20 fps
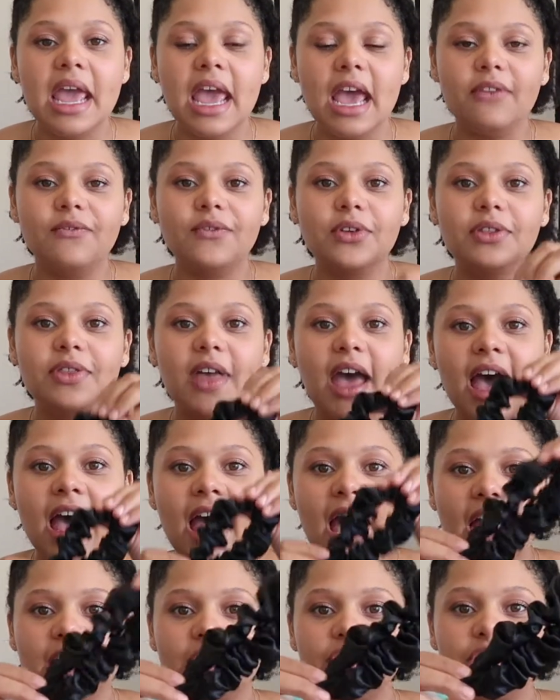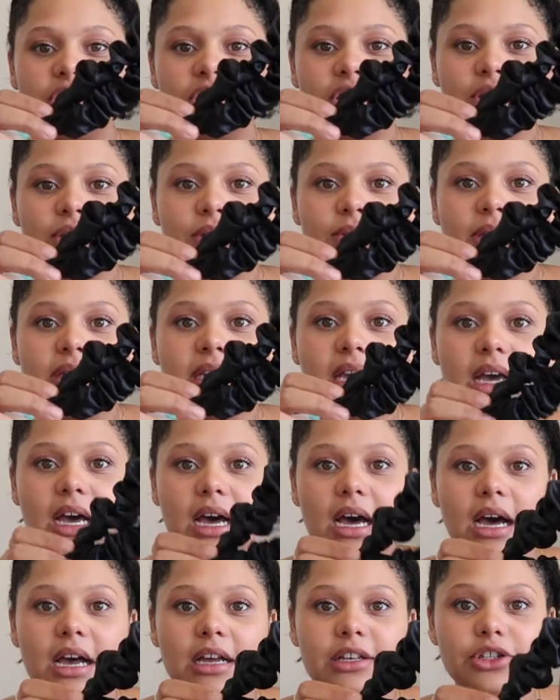And for that, I just use
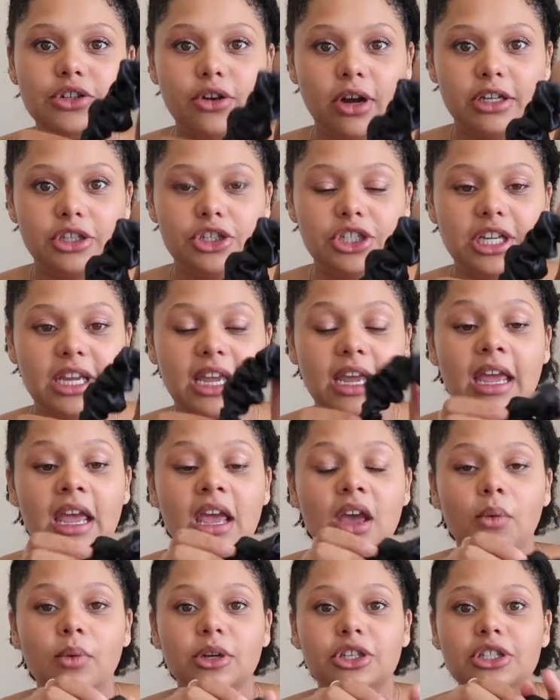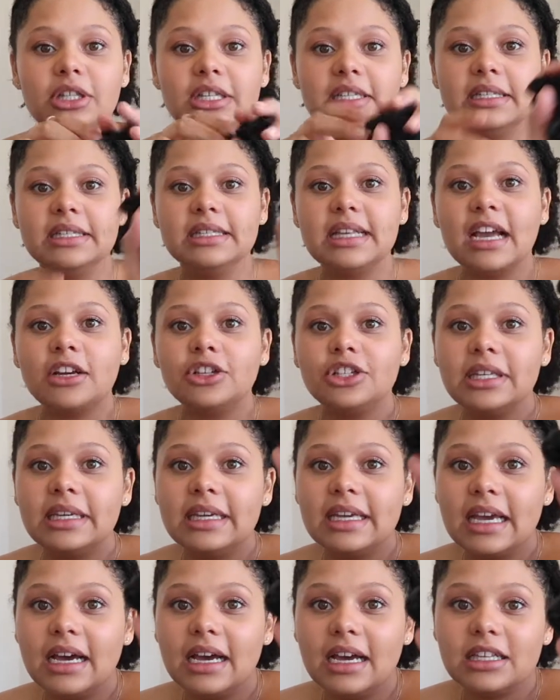a scrunchie, which this is
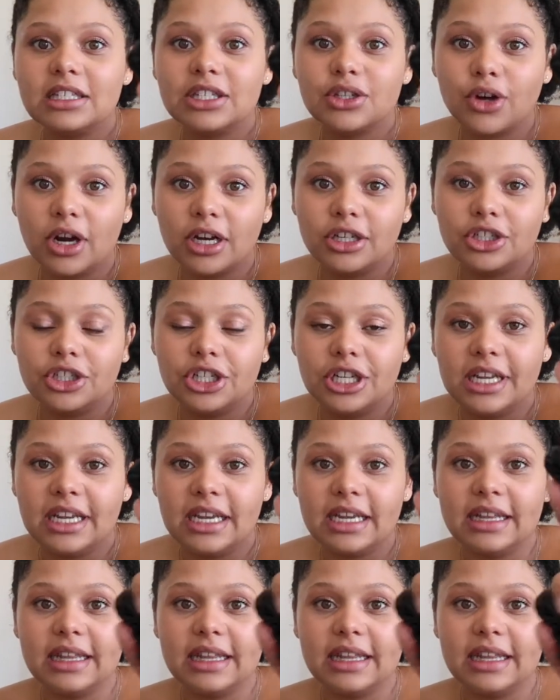actually a scrunchie.